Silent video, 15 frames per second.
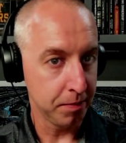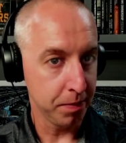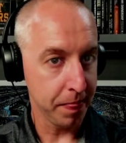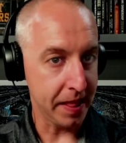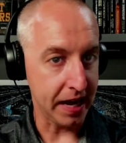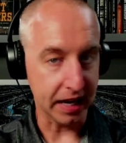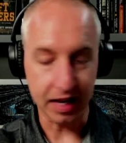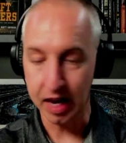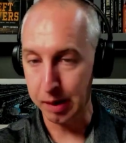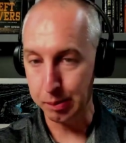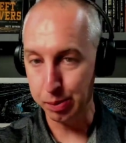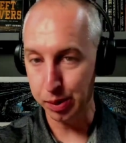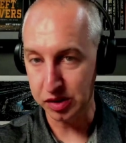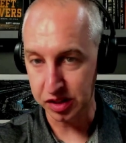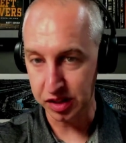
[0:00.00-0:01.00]
that God
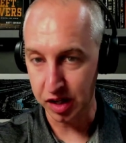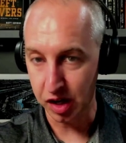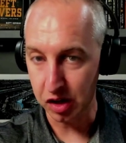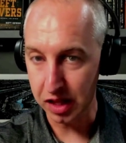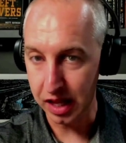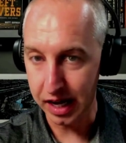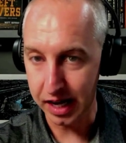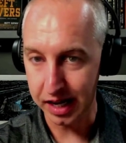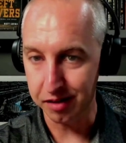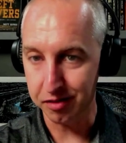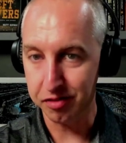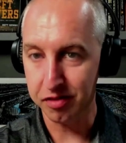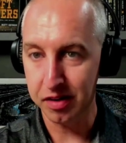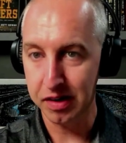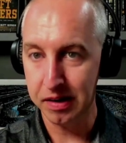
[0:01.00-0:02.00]
puts in our
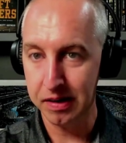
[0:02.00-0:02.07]
life